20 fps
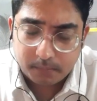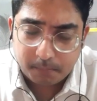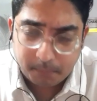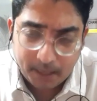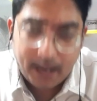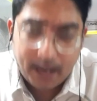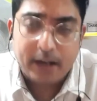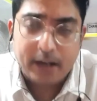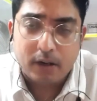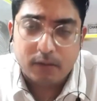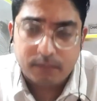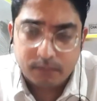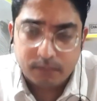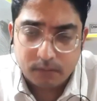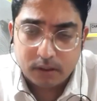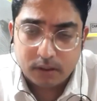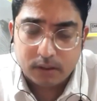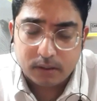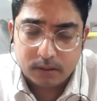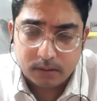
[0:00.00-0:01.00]
plan
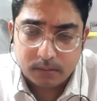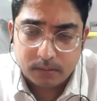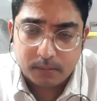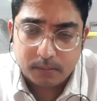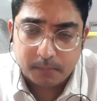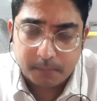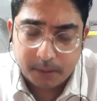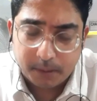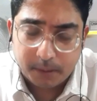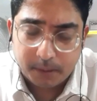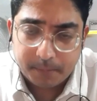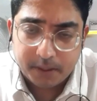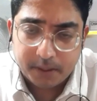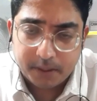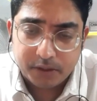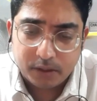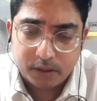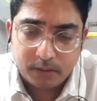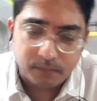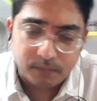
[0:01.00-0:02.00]
of
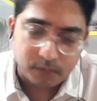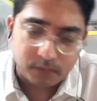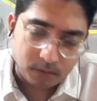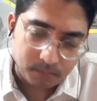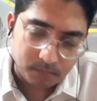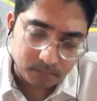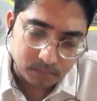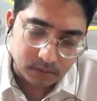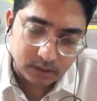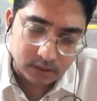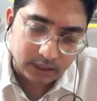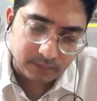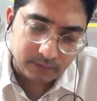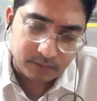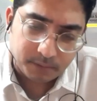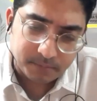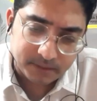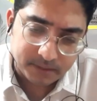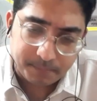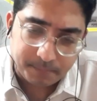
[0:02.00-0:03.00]
preparation from
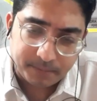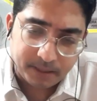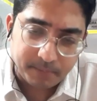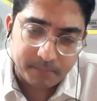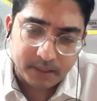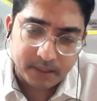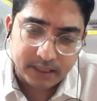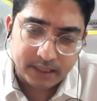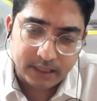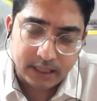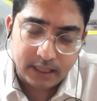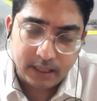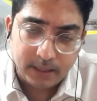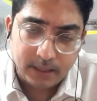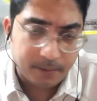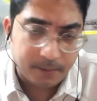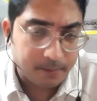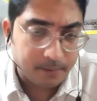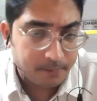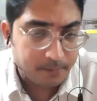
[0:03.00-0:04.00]
September till
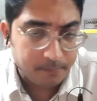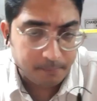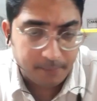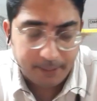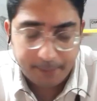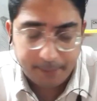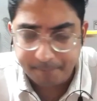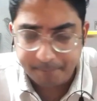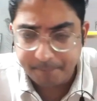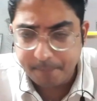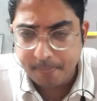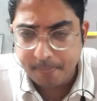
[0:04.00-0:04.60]
May.